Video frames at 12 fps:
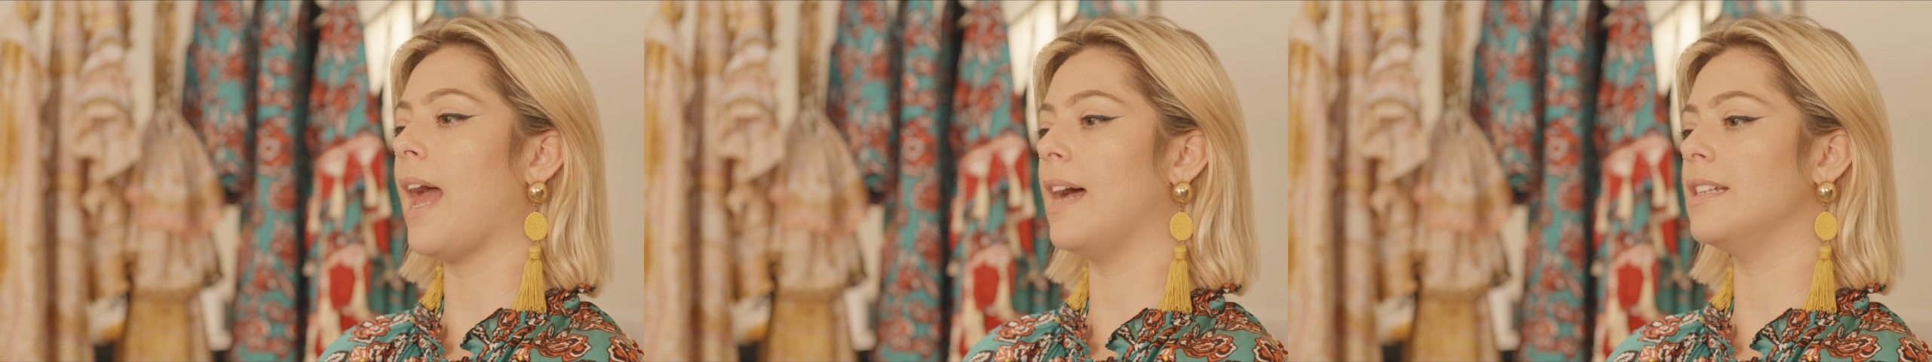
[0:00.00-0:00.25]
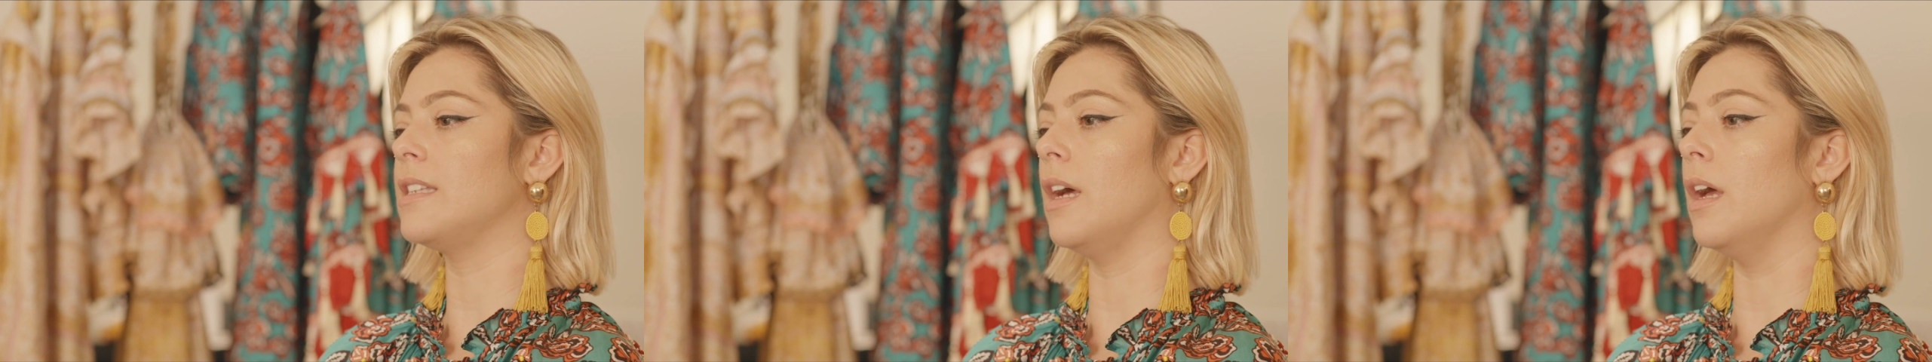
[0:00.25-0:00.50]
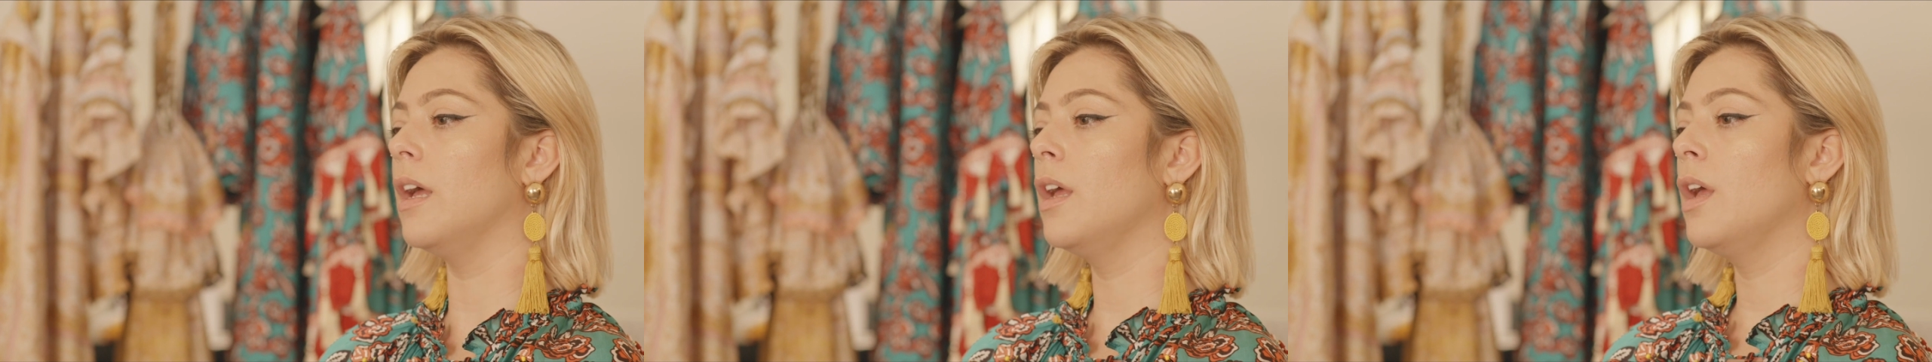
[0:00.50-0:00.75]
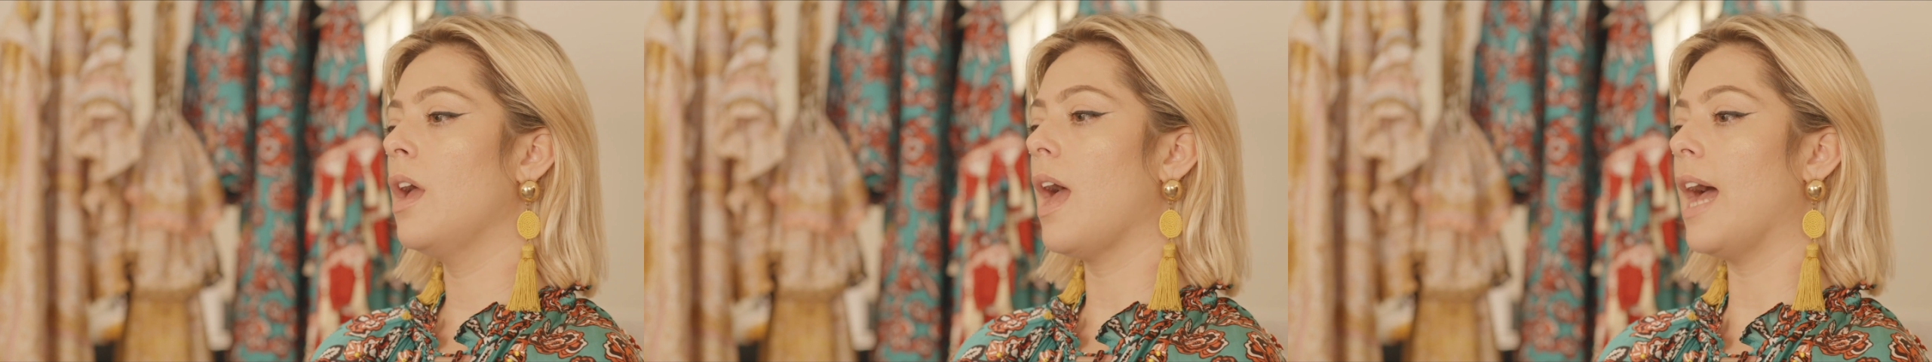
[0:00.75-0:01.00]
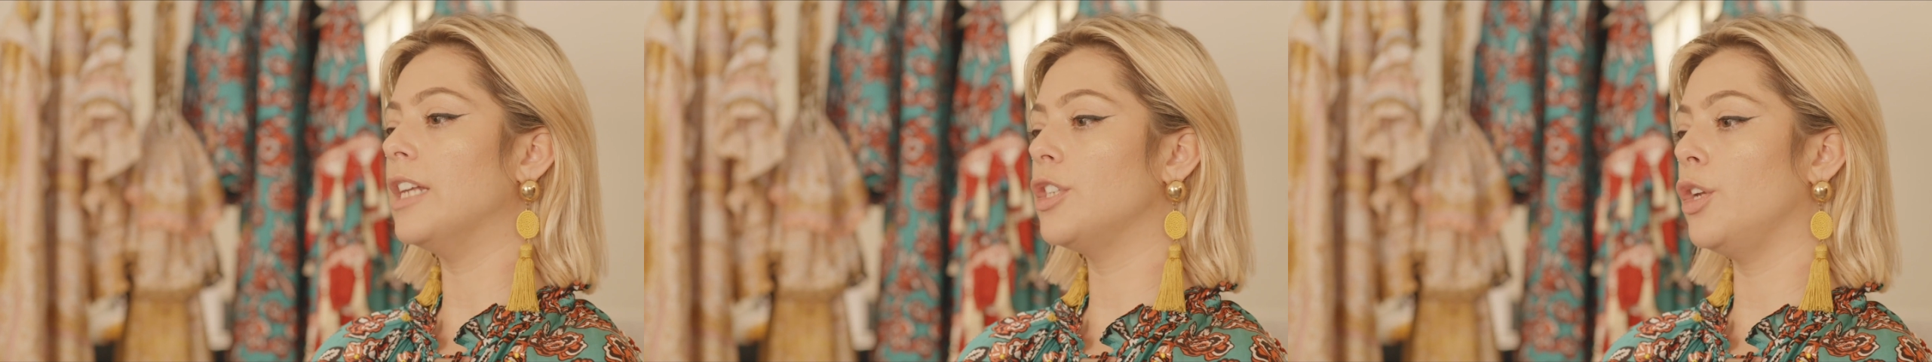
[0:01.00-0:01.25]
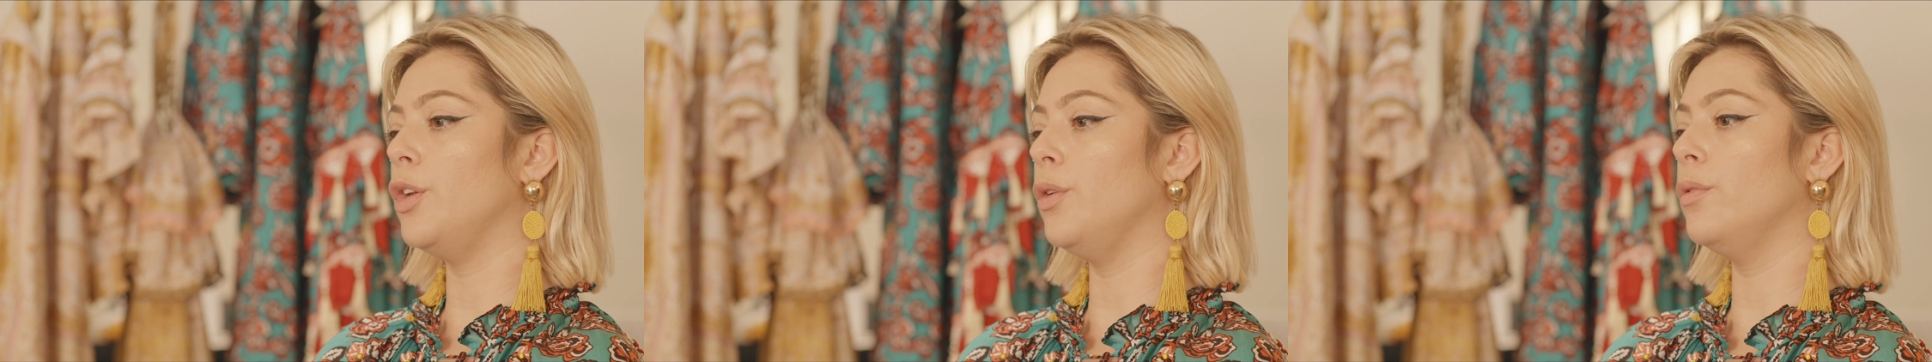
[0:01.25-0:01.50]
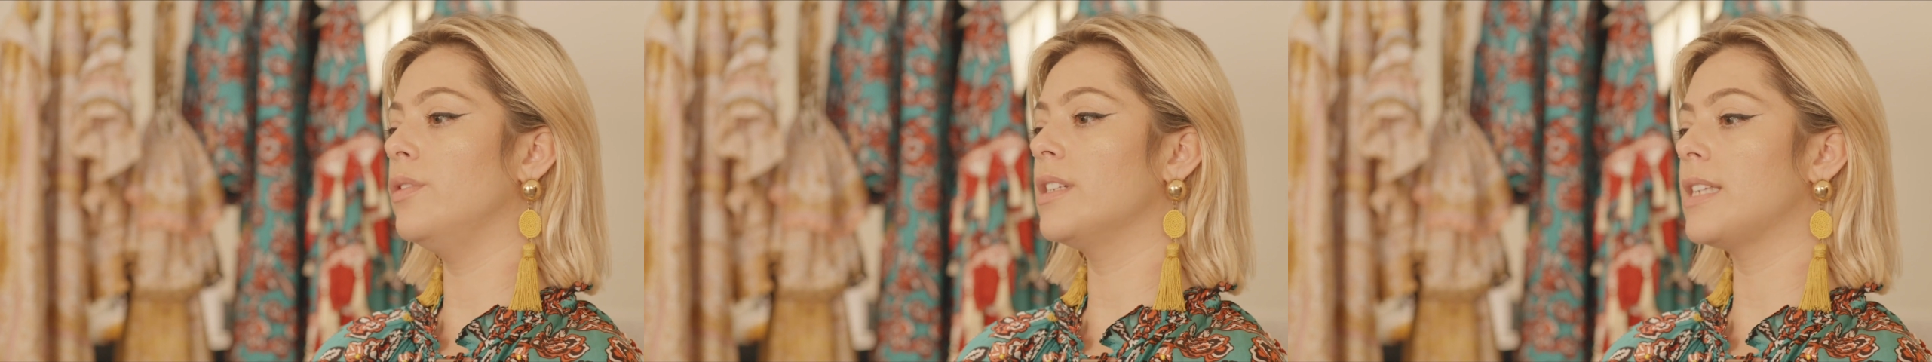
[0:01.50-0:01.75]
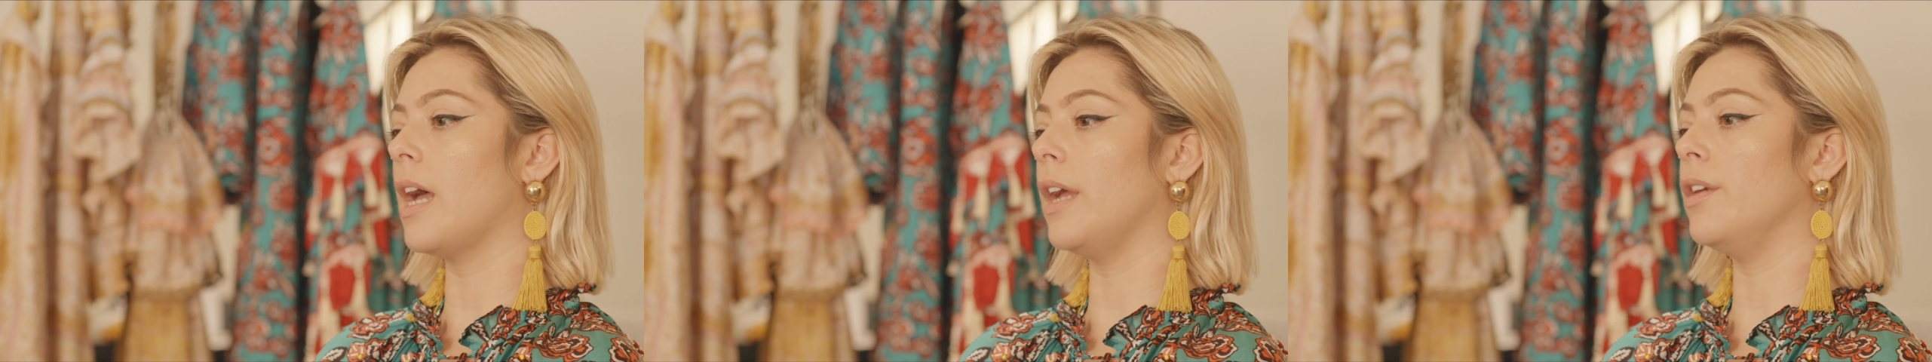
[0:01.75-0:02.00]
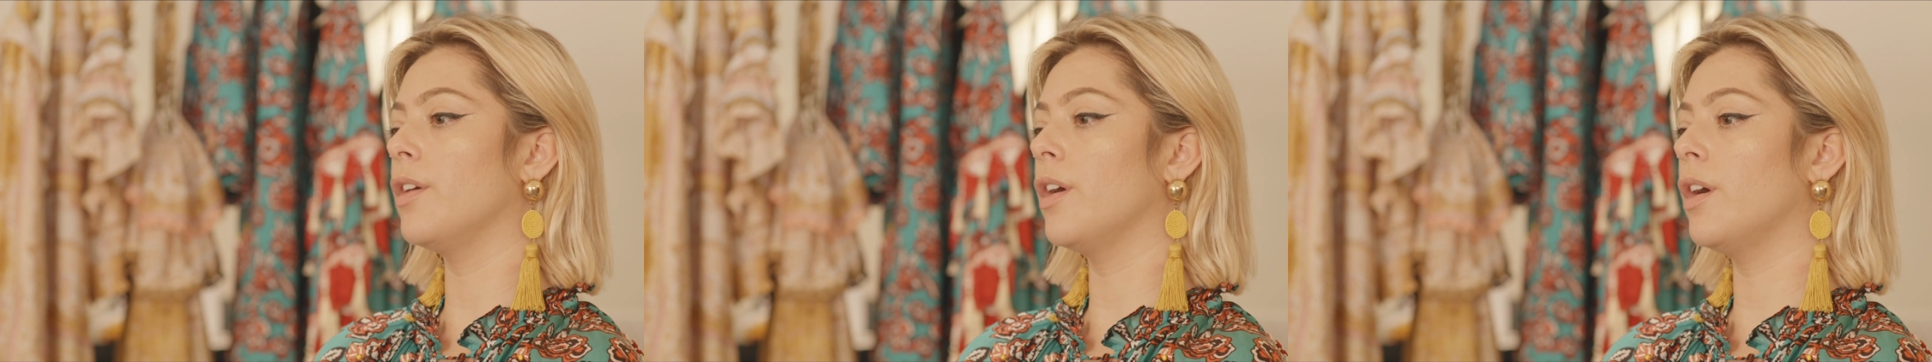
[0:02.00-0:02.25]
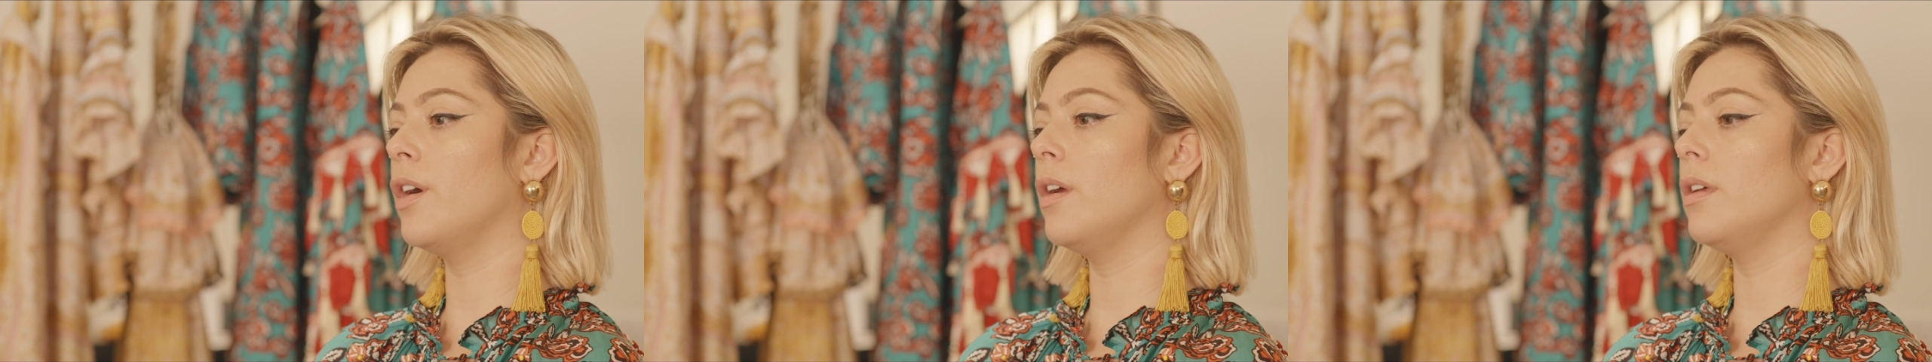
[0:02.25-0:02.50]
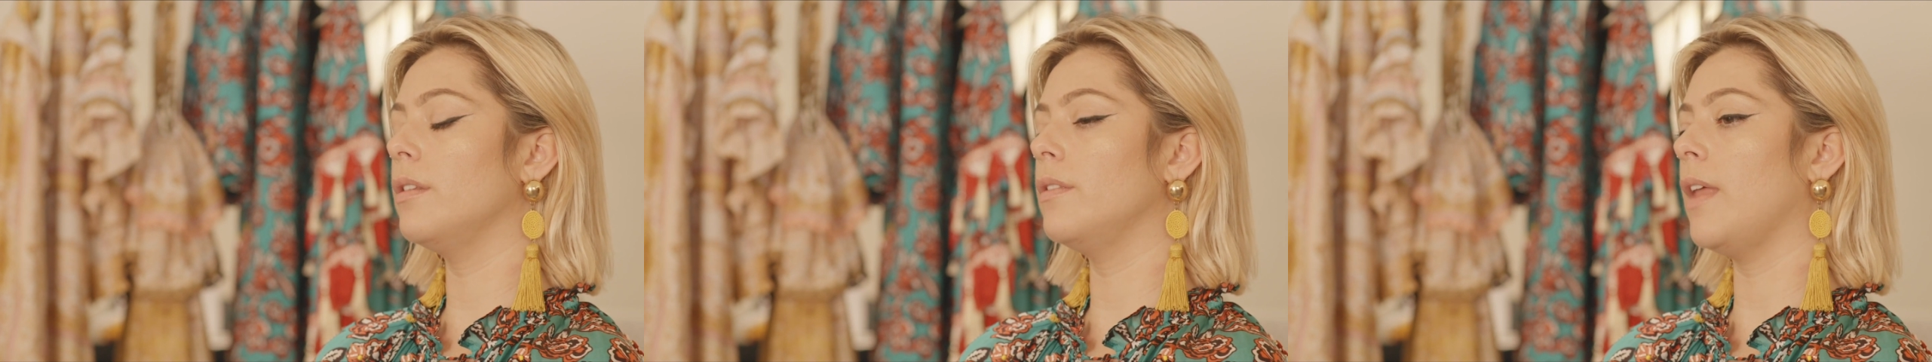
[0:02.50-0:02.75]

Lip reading: as a new designer,